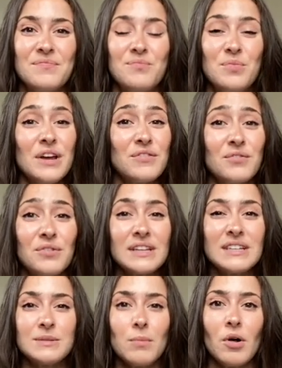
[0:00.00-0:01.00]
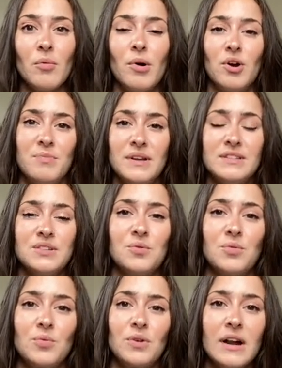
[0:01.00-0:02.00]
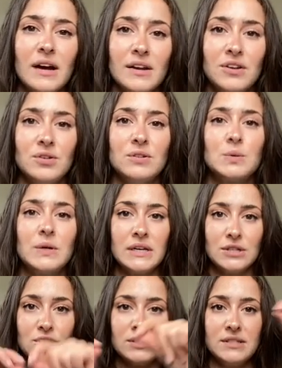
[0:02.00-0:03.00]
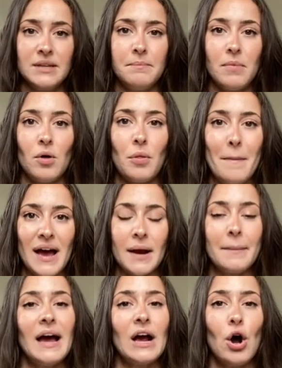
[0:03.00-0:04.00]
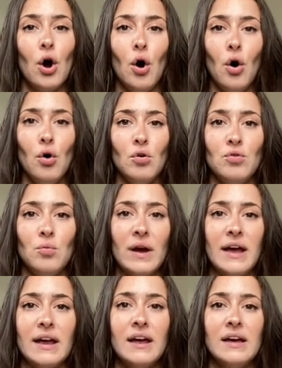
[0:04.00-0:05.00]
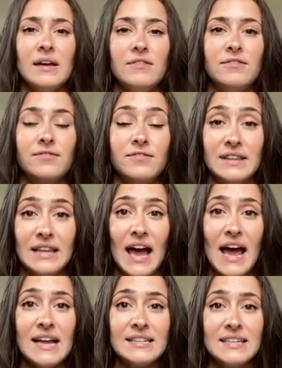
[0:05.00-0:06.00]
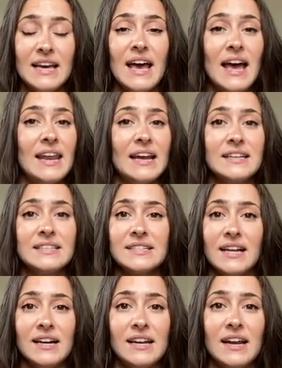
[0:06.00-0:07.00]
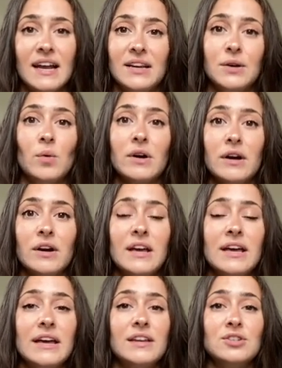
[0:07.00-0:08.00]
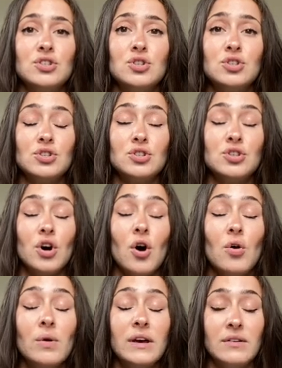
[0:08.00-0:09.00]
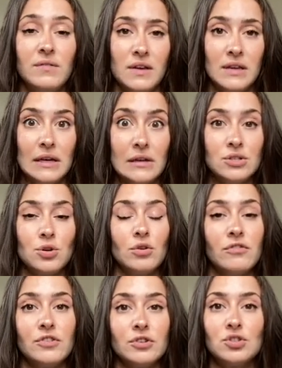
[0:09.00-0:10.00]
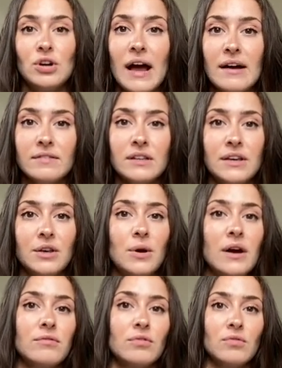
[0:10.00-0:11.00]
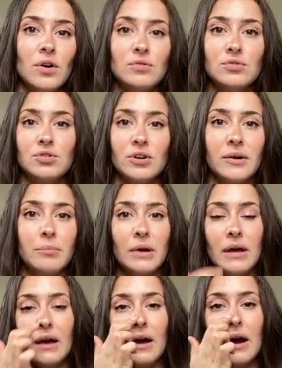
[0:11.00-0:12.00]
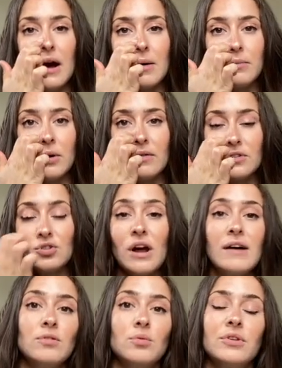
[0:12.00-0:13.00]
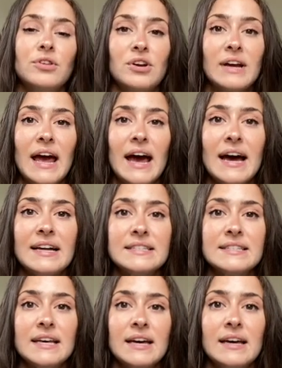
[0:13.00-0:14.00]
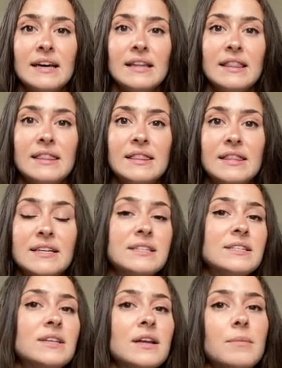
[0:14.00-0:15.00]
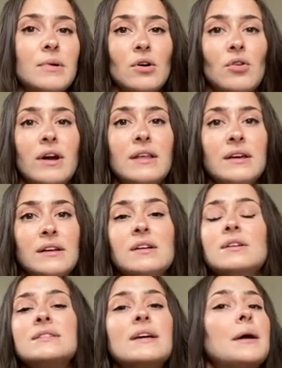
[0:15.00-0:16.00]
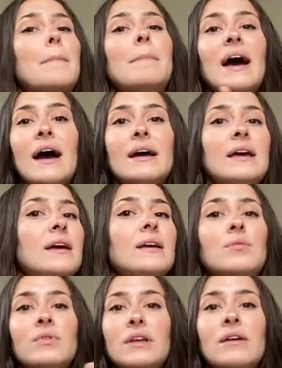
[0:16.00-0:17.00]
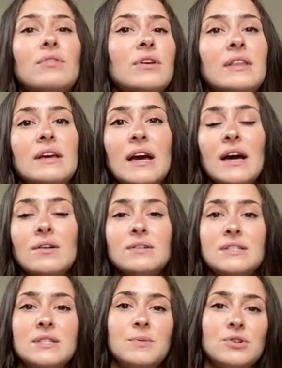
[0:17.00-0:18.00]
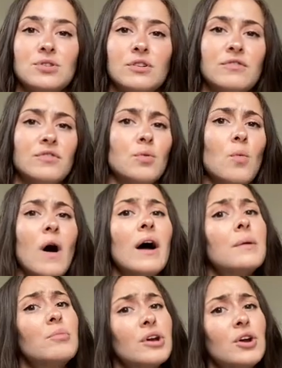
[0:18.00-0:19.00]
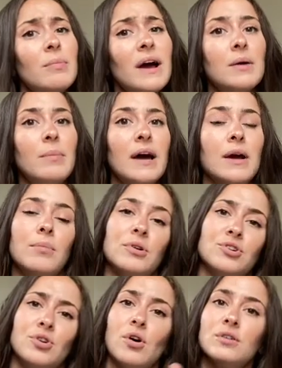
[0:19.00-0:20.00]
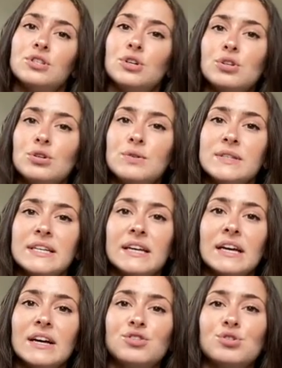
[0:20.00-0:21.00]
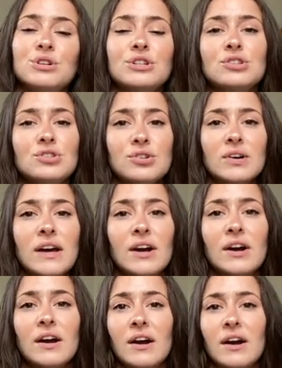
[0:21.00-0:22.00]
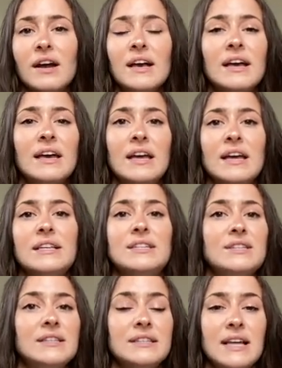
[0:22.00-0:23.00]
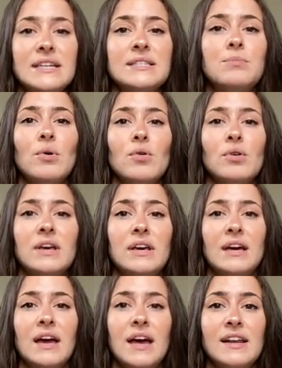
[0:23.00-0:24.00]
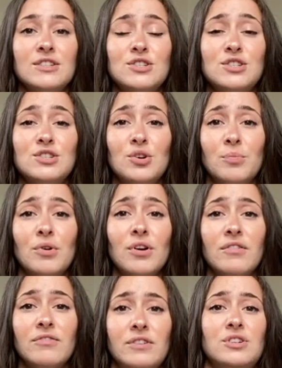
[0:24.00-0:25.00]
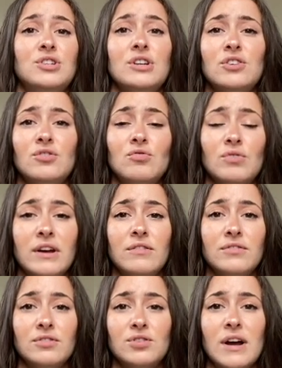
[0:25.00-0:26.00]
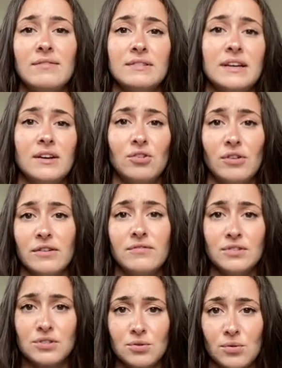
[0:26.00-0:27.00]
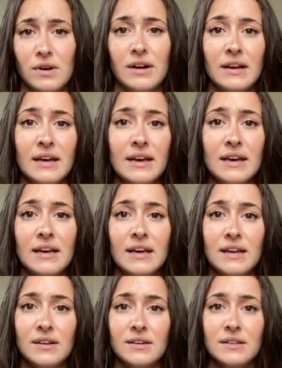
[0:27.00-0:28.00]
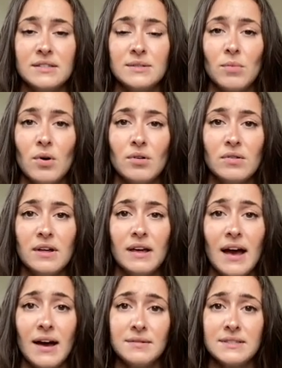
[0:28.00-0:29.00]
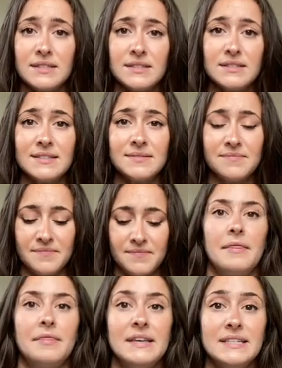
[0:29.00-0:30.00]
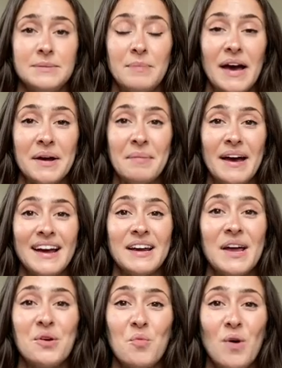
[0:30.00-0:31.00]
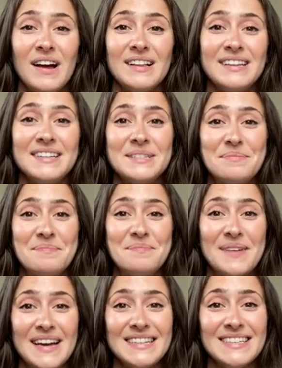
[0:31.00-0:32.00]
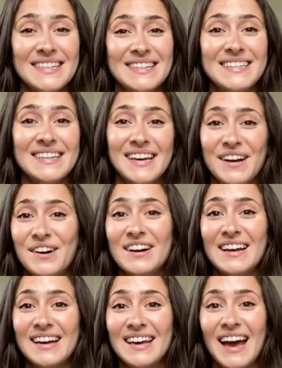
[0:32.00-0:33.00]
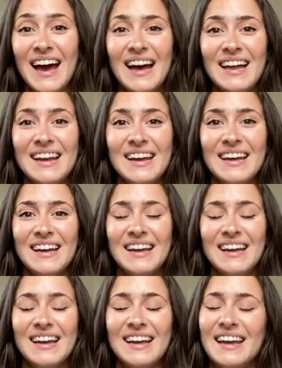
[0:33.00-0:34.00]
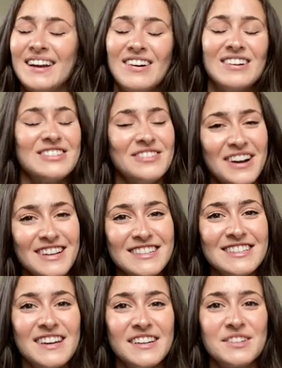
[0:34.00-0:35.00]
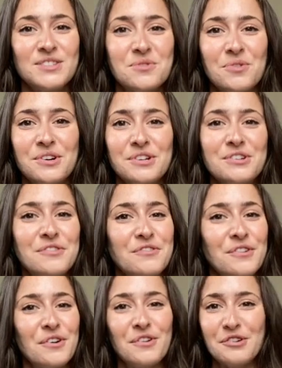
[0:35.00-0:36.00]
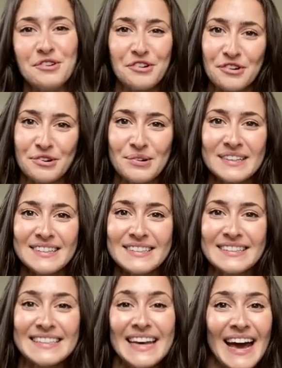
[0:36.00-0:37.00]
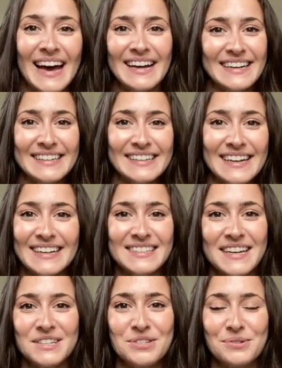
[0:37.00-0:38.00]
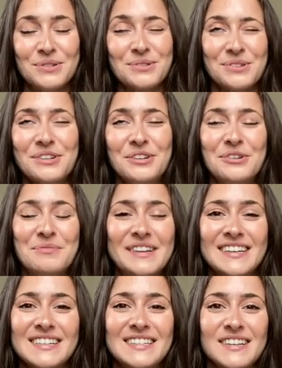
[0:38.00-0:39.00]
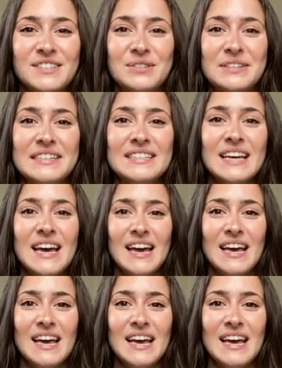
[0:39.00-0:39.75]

We have a really small apartment, so when we're not in use, we can just zip the backpack all the way flat and it can slide in anywhere. It is so convenient. So if you're traveling, you have a road trip, you have to travel with your cats, this is gonna be a great thing to just like pack in with everything else, especially if you wanna bring your backpack, but you're also using a traditional carrier. It's less bulky and it's super efficient and great for traveling and great for storing in small houses. This backpack, and while it is meant to carry a cat, it also has a ton of storage for all your cat accessories or human accessories.